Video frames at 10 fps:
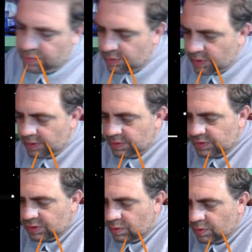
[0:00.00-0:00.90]
Got the
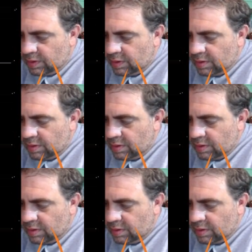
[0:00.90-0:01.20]
screw in there.